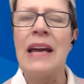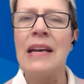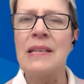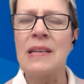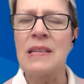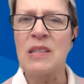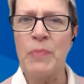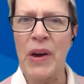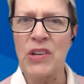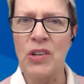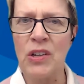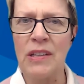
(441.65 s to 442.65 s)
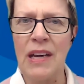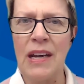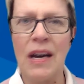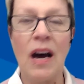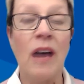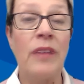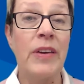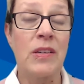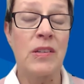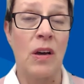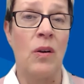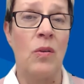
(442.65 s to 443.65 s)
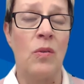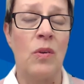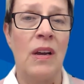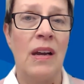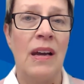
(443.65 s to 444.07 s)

is a specialty of its own.